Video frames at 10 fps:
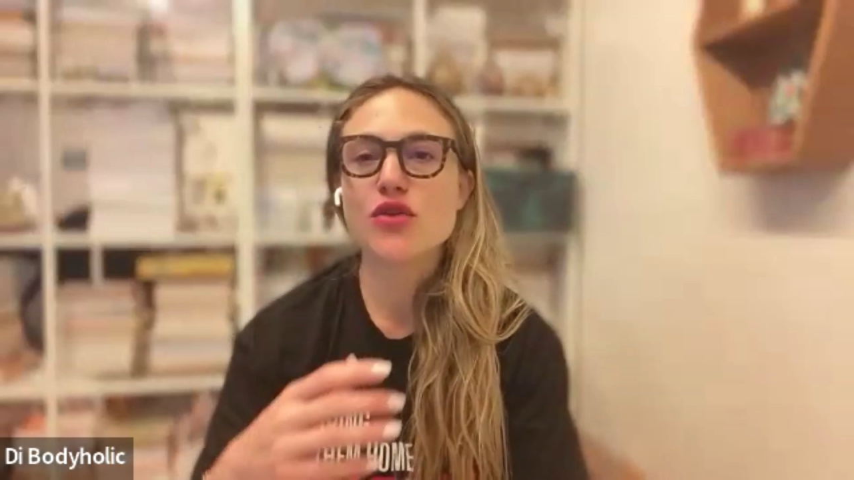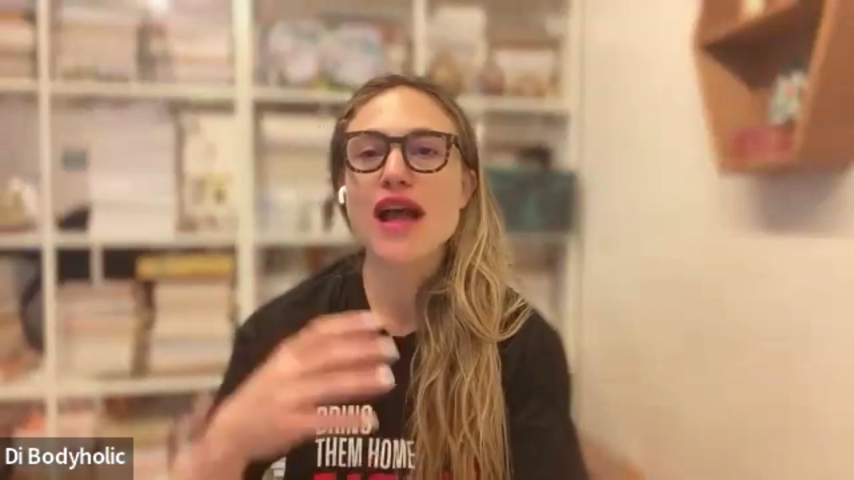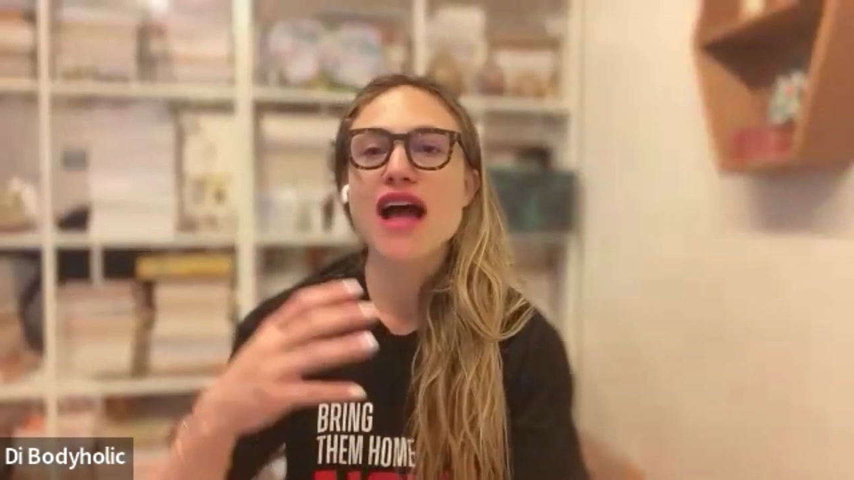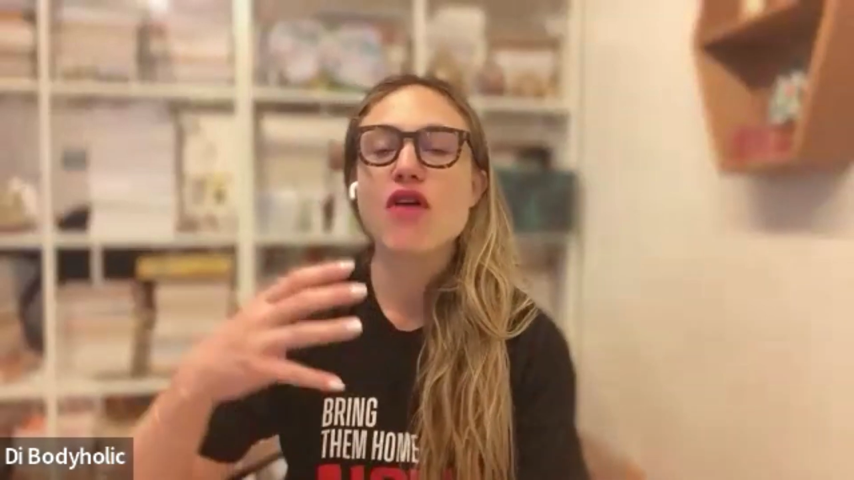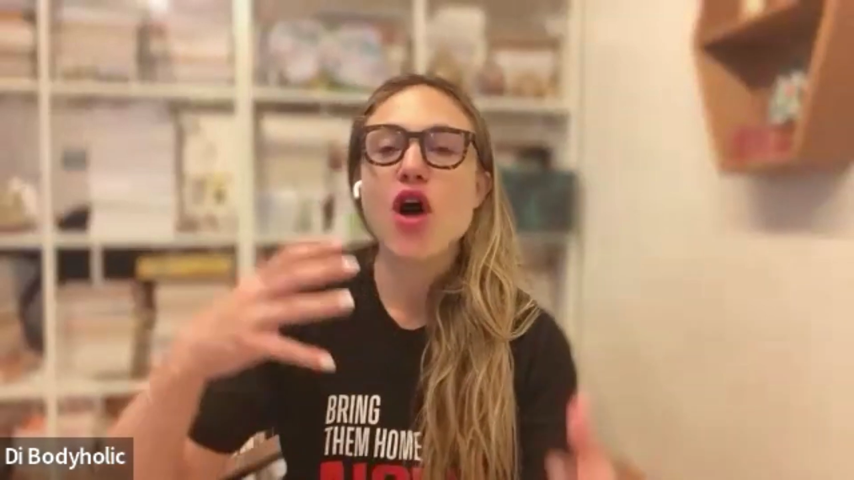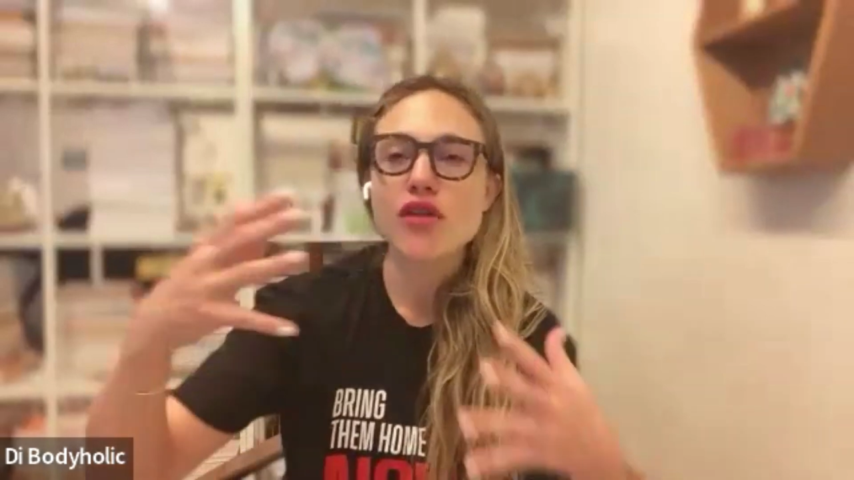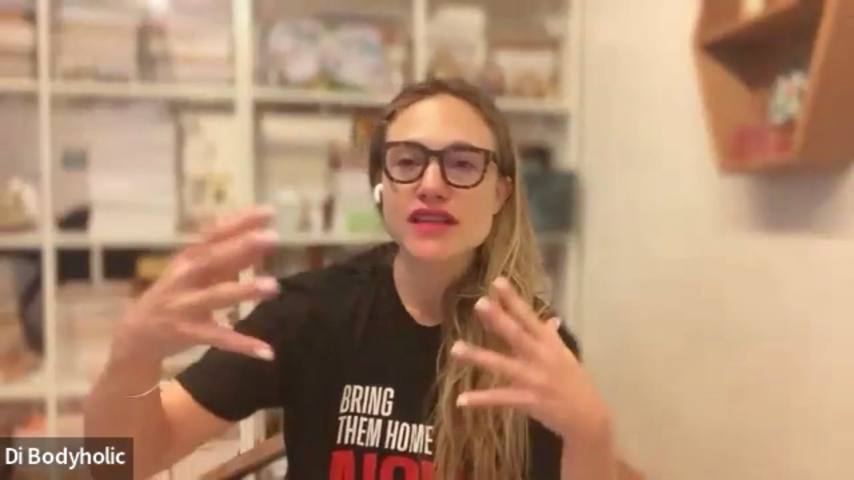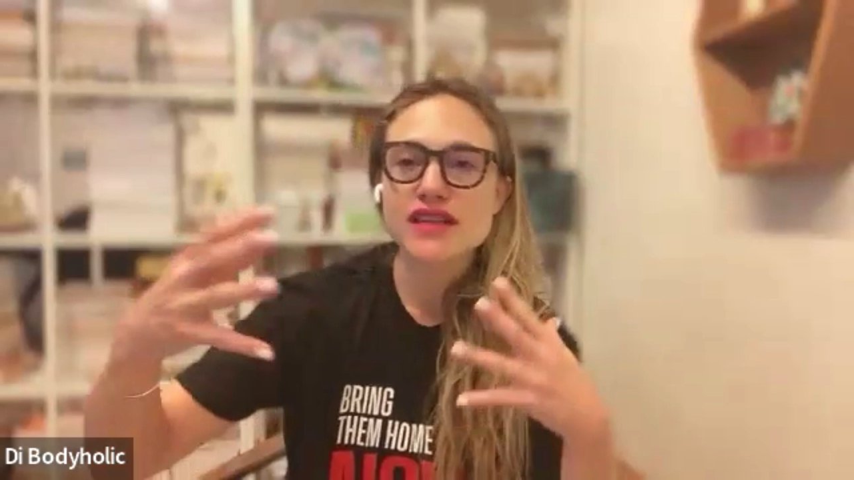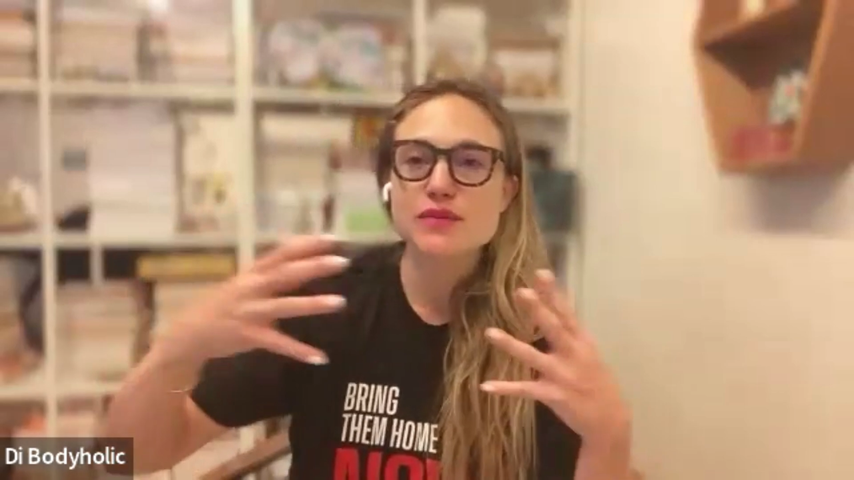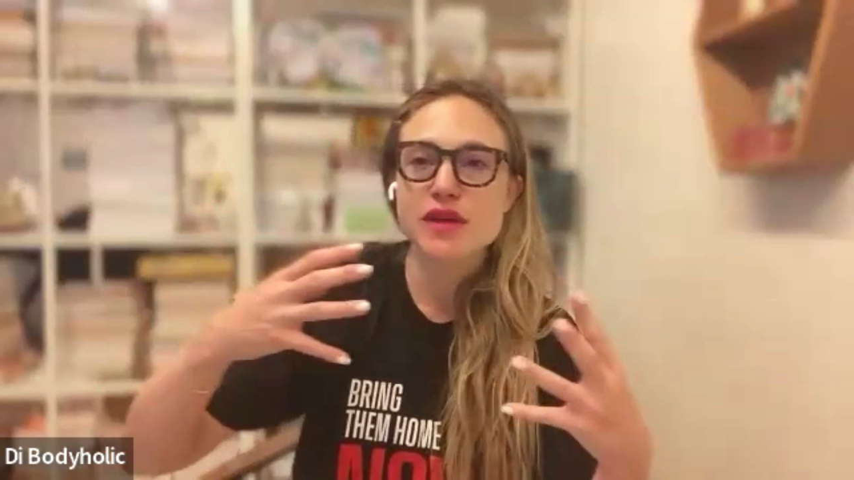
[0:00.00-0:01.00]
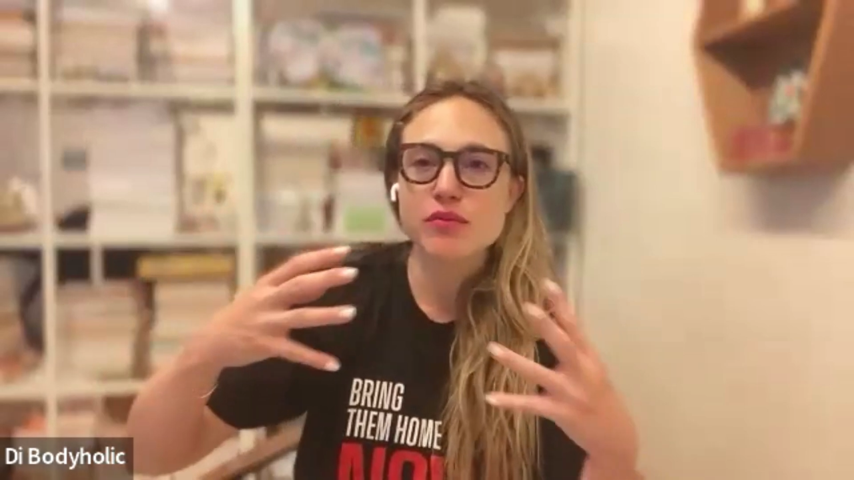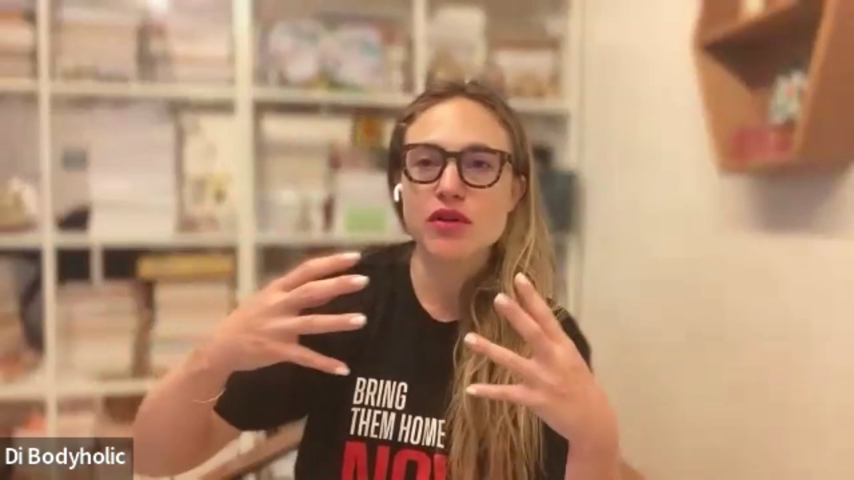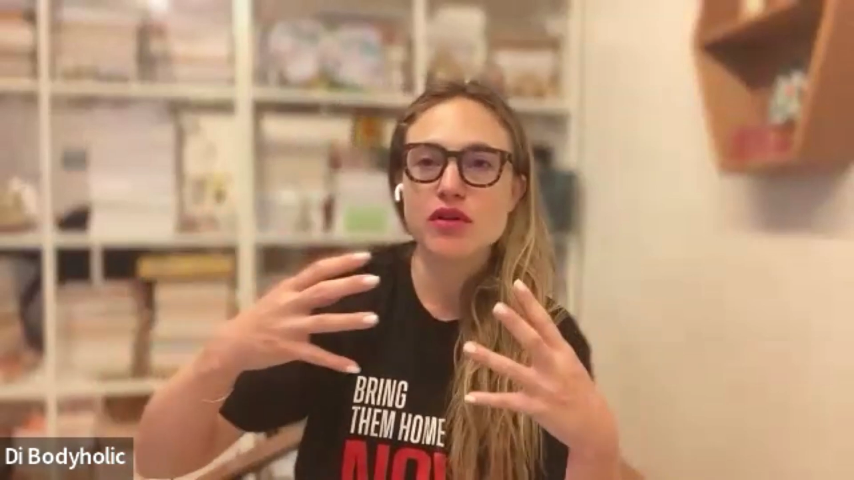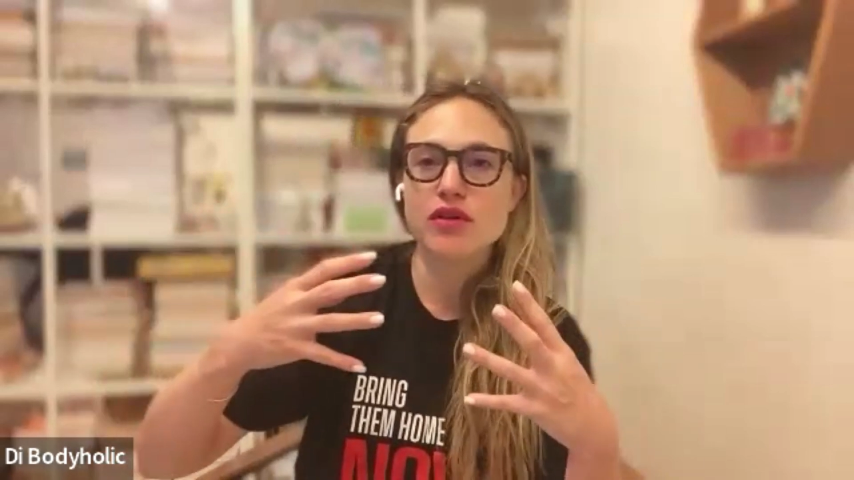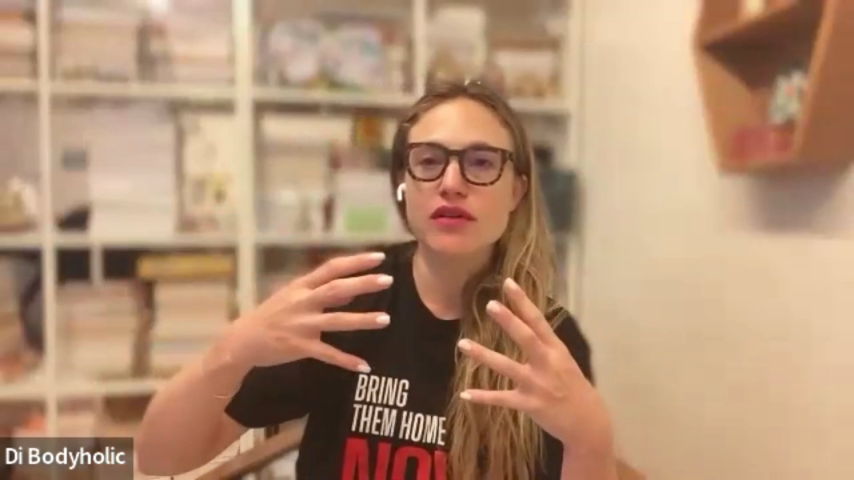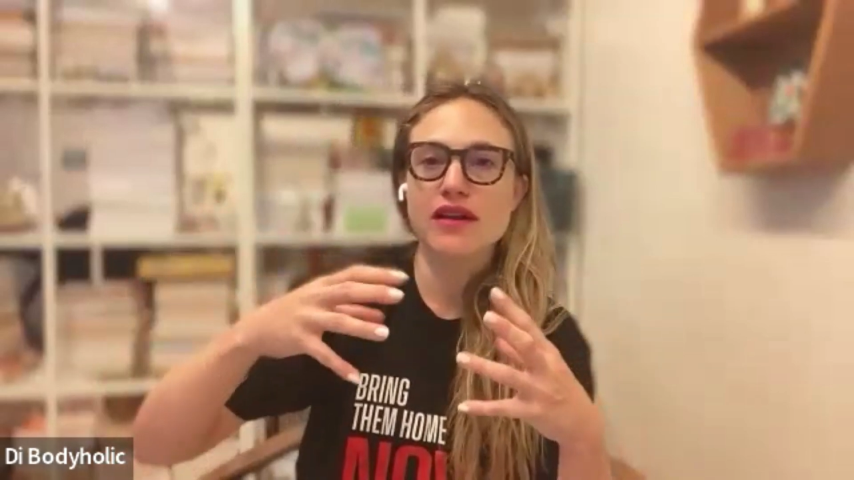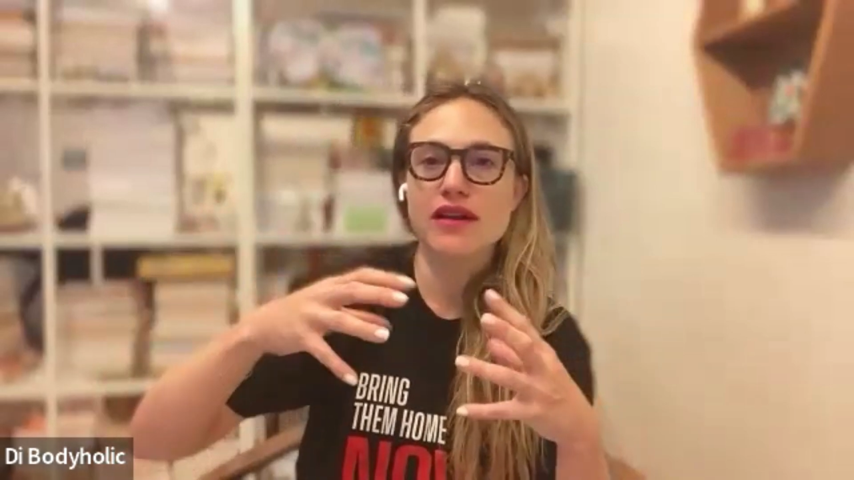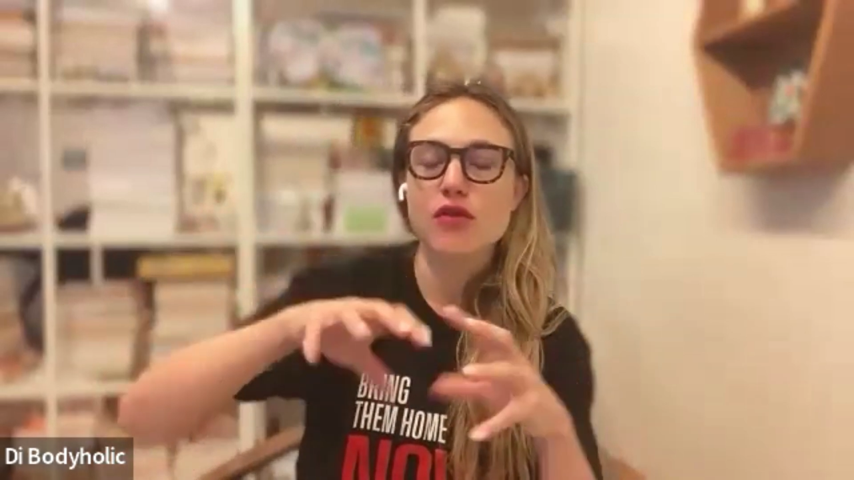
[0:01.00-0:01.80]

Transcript: have all these people